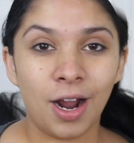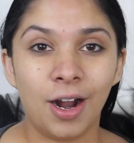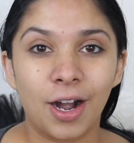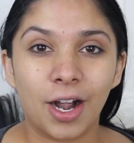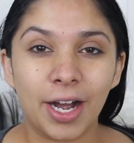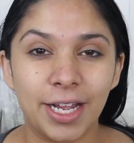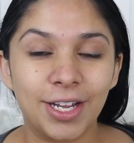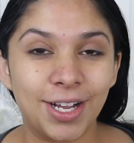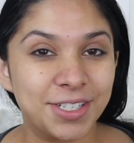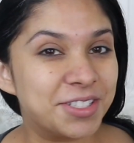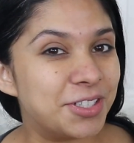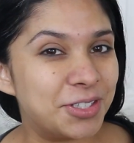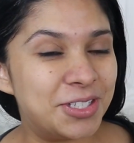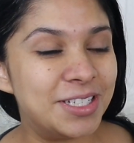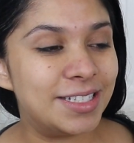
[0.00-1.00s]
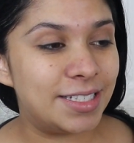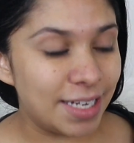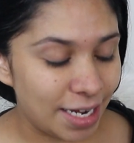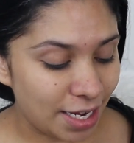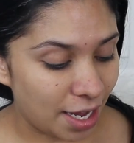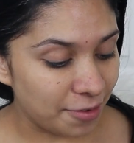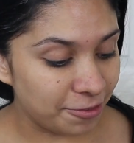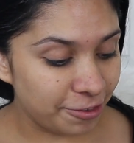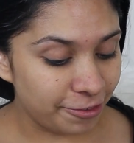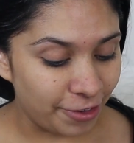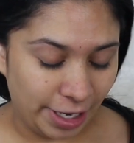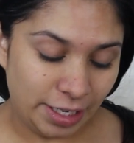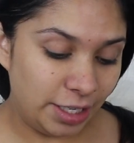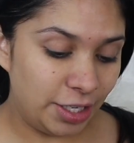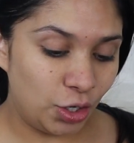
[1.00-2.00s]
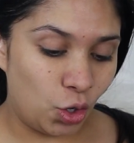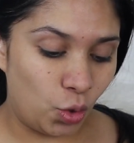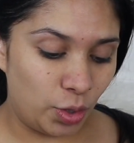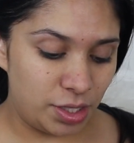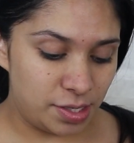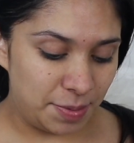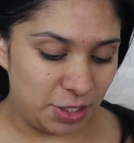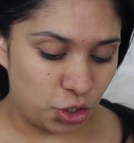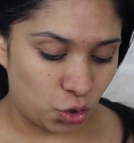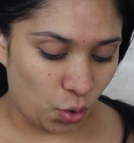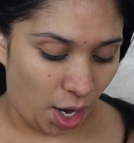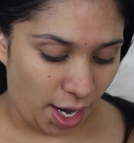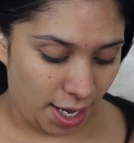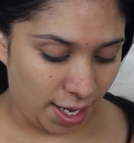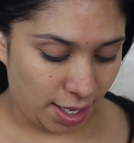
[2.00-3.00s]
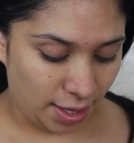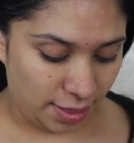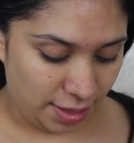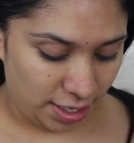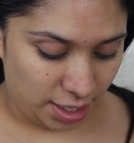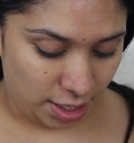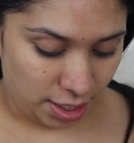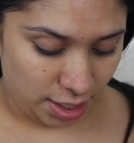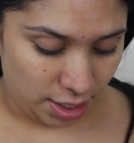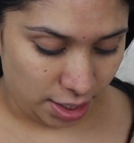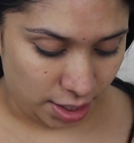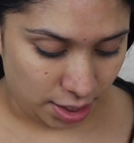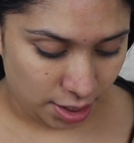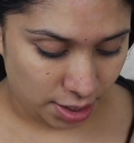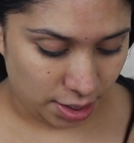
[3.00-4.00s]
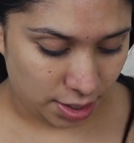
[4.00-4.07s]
Alright you guys, so today I'm finally going to be trying the